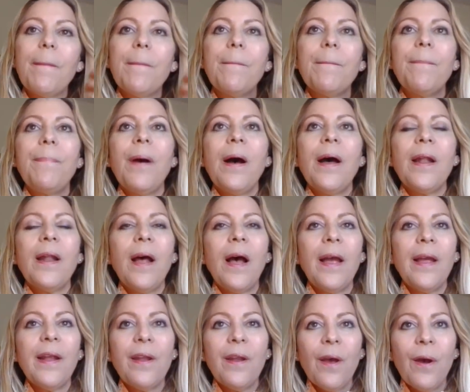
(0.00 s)
but
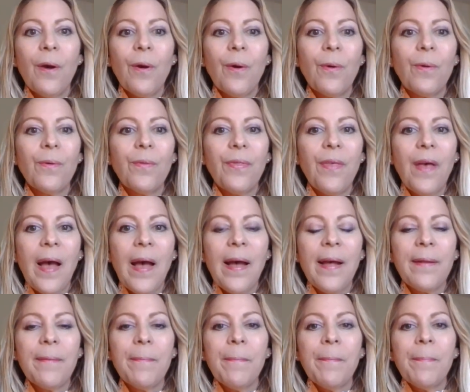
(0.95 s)
I know
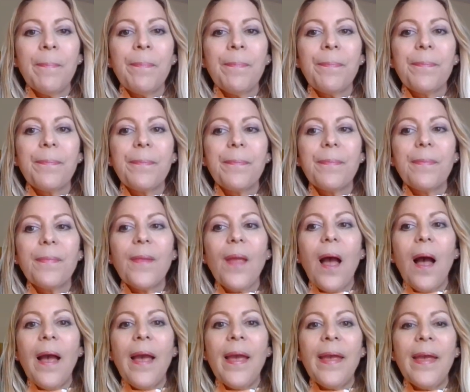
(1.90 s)
that
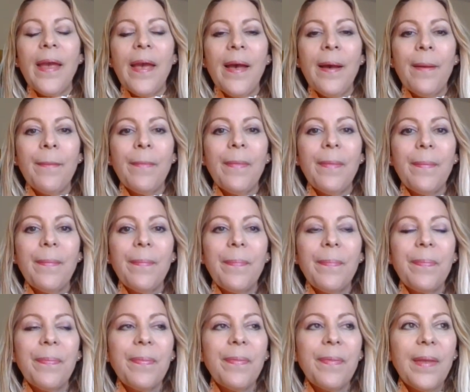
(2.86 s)
I am
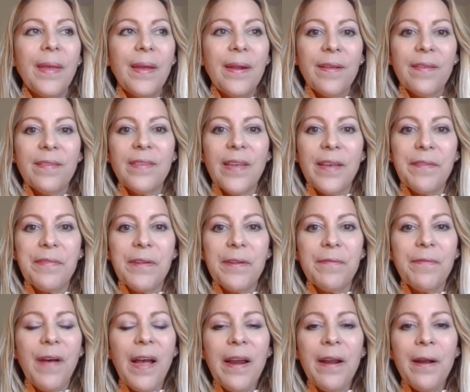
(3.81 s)
in a safe
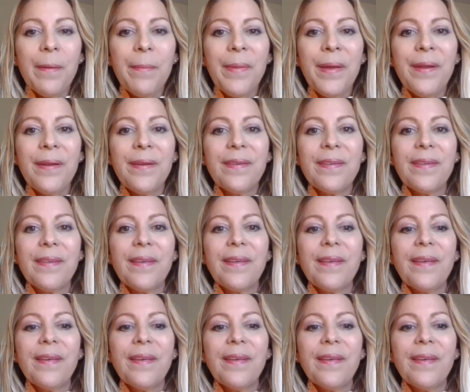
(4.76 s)
environment